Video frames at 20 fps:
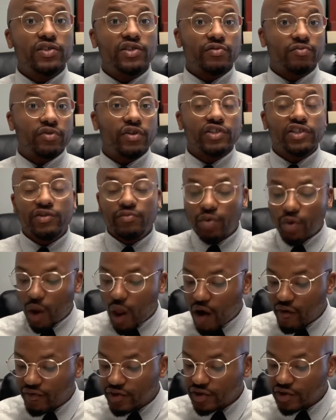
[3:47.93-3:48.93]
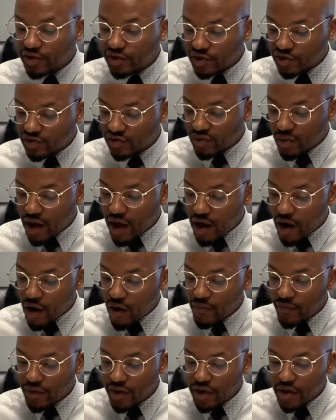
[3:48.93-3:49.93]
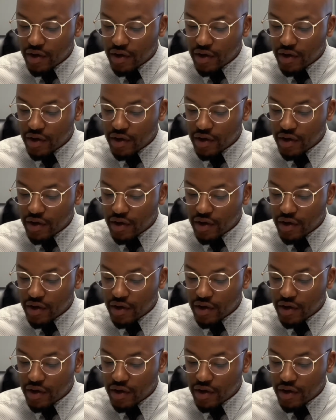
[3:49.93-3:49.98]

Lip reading: the principal officers as well